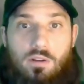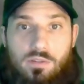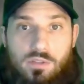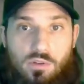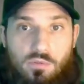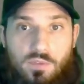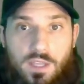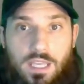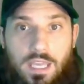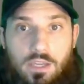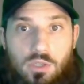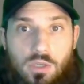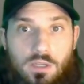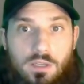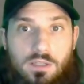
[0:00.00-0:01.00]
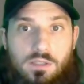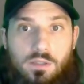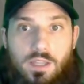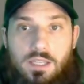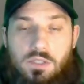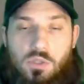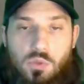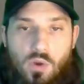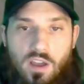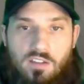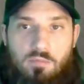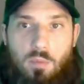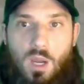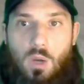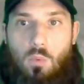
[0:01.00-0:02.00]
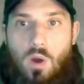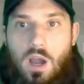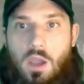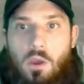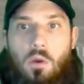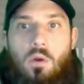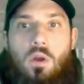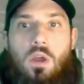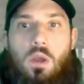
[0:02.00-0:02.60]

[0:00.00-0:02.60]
certification, so that's drive-by-wire,